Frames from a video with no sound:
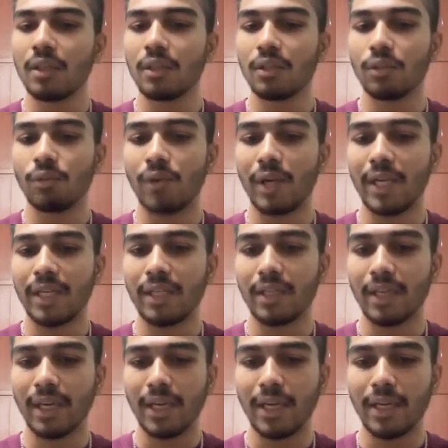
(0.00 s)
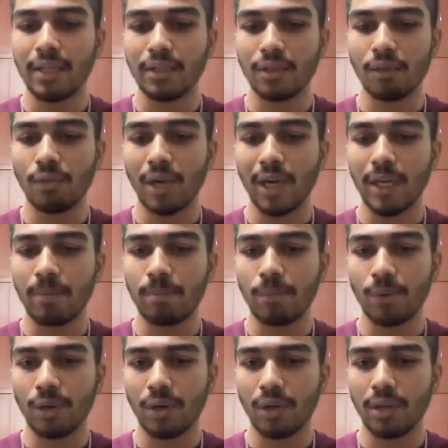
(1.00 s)
the white knight, the white
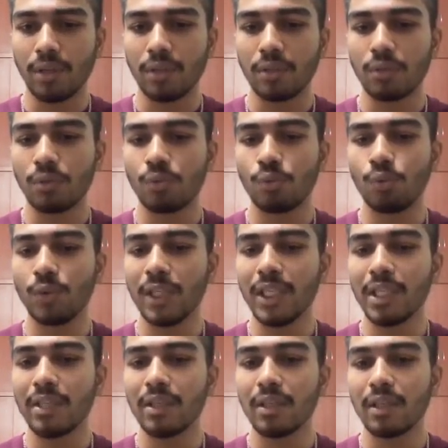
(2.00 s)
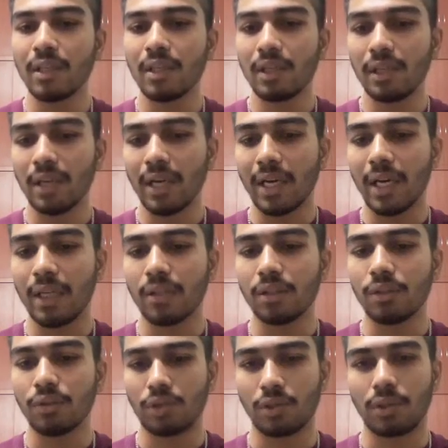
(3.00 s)
pawn, queen, and the
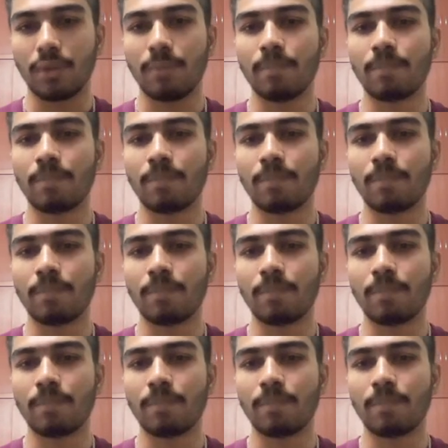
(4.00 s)
rook.